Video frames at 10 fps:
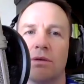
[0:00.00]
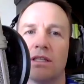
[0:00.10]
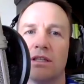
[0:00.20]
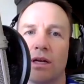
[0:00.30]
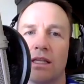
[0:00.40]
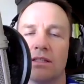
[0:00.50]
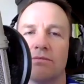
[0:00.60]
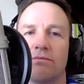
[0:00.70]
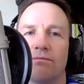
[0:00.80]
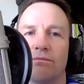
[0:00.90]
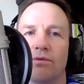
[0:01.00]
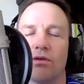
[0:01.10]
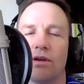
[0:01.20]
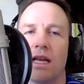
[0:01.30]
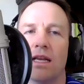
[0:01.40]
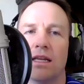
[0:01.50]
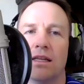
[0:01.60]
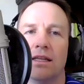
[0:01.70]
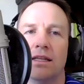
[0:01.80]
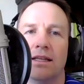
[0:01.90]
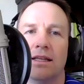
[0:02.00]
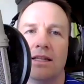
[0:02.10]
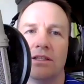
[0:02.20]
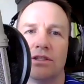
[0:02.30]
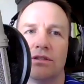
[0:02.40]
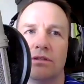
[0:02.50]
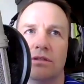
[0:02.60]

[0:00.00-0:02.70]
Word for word: especially when it's created and